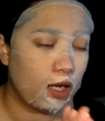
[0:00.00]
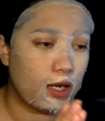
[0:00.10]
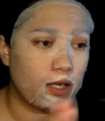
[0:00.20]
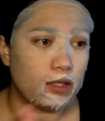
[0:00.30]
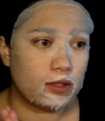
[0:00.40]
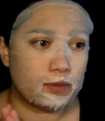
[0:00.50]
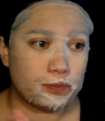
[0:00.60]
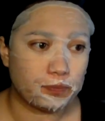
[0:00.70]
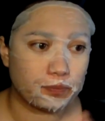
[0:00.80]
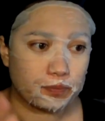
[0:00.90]

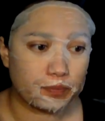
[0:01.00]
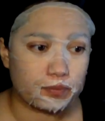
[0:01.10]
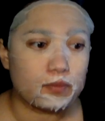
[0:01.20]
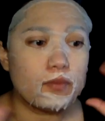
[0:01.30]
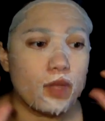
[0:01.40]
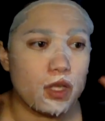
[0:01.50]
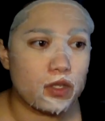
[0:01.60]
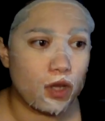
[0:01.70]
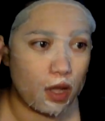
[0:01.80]
So